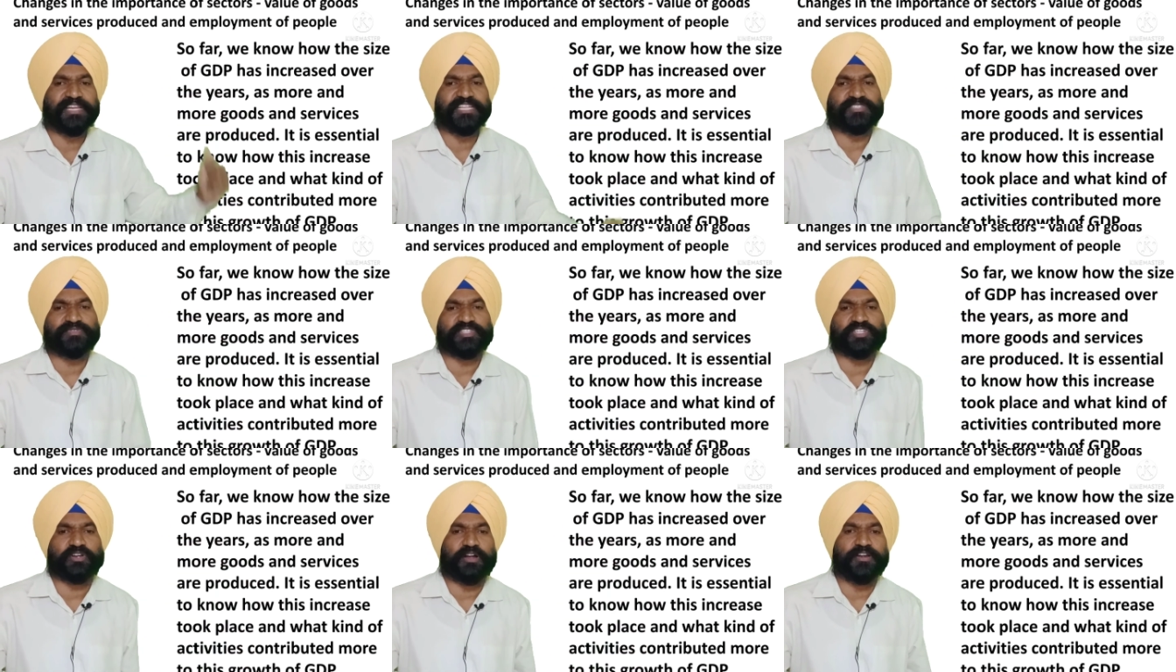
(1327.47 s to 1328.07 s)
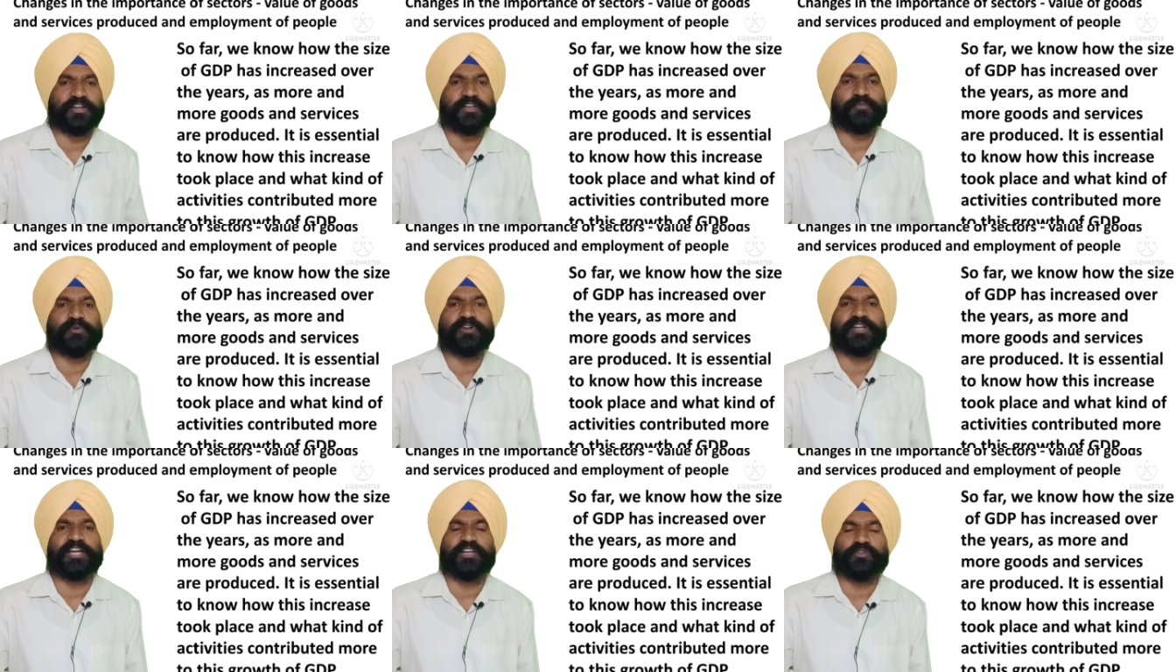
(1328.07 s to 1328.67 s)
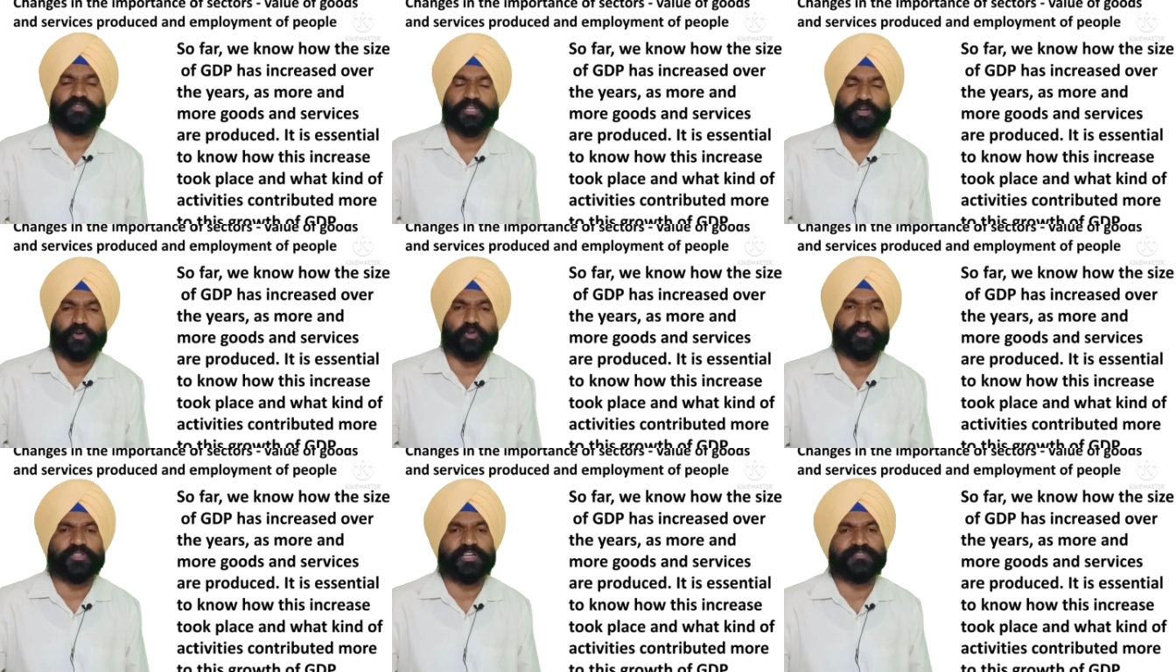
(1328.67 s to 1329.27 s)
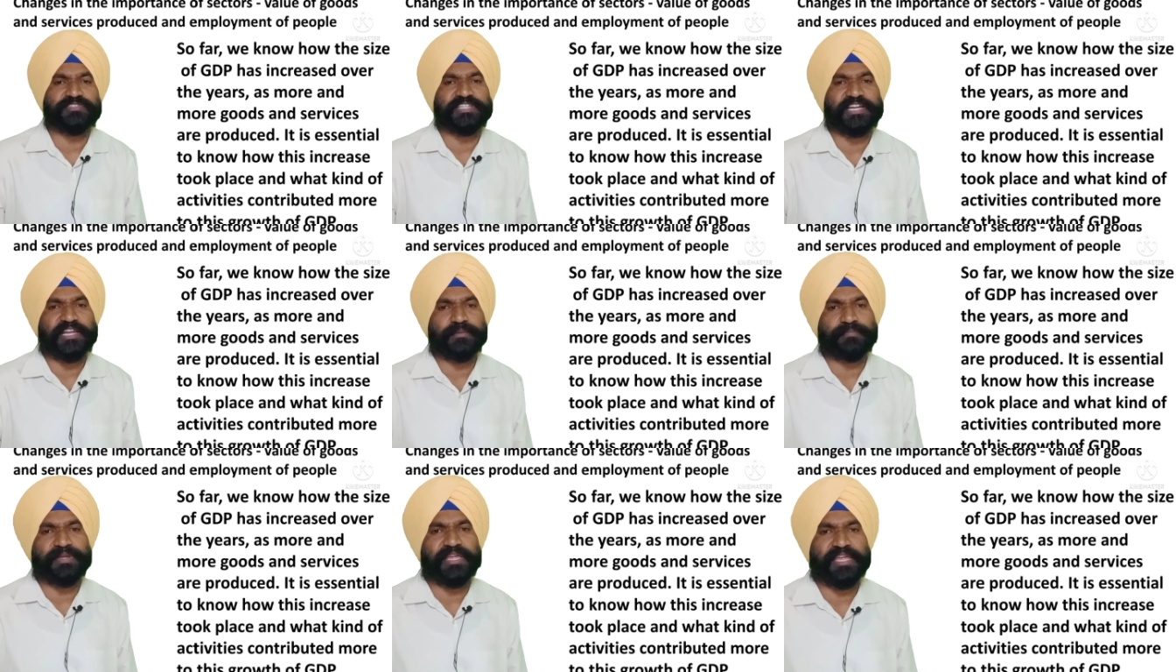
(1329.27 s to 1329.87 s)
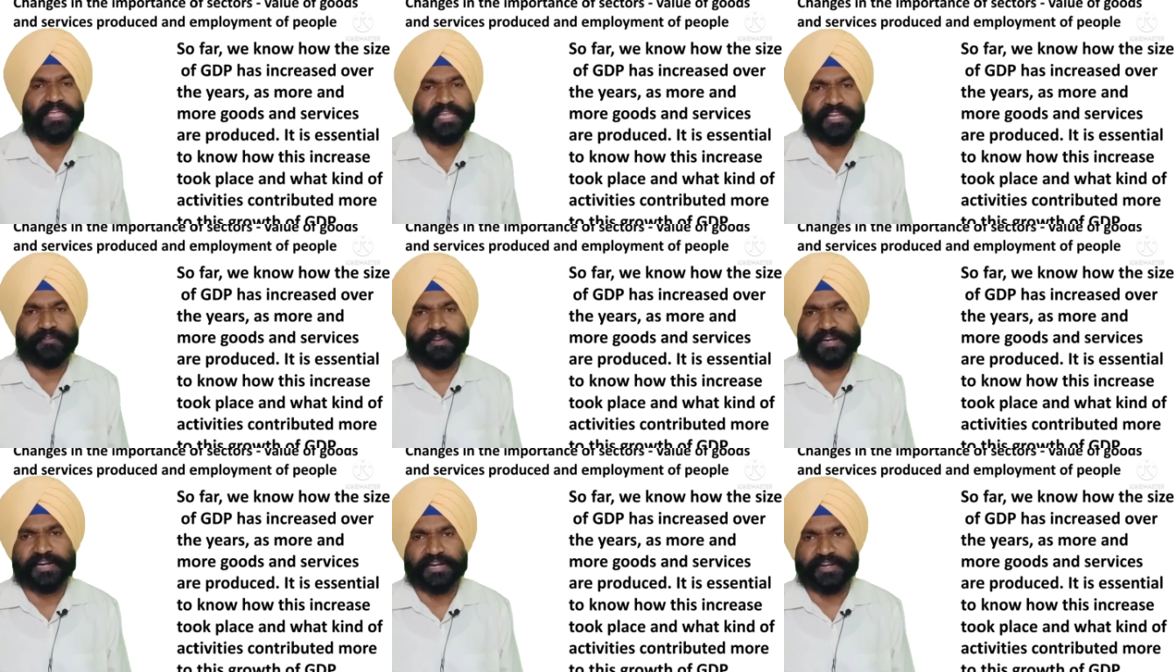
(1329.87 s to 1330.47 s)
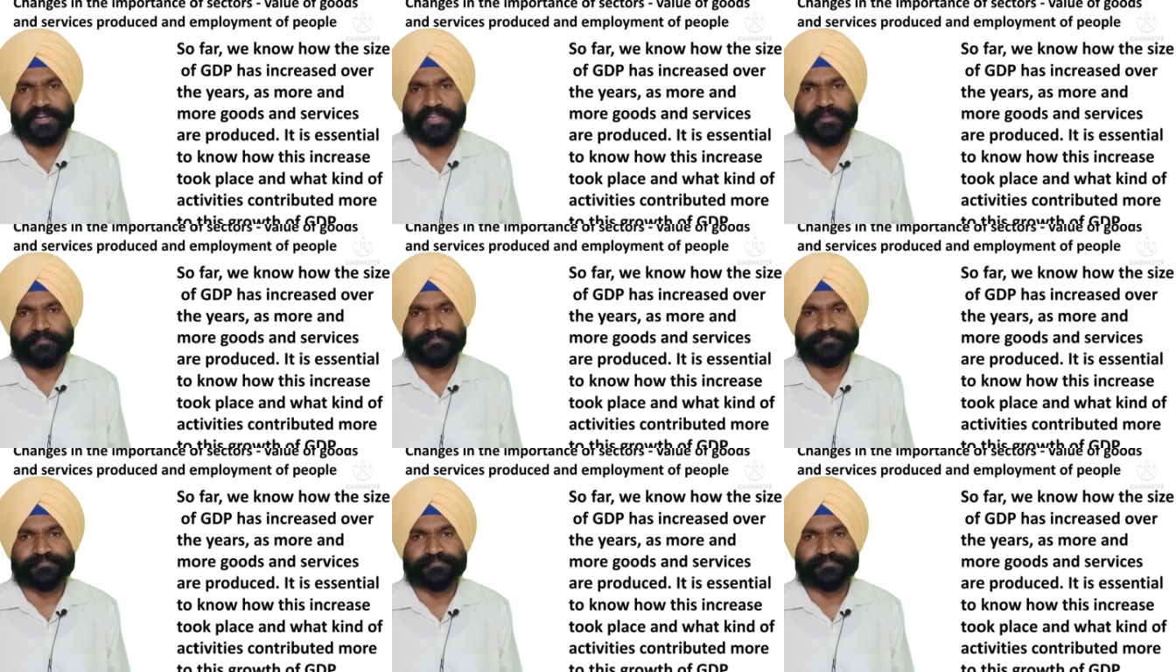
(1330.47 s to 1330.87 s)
which contributed to the growth of GDP in our country.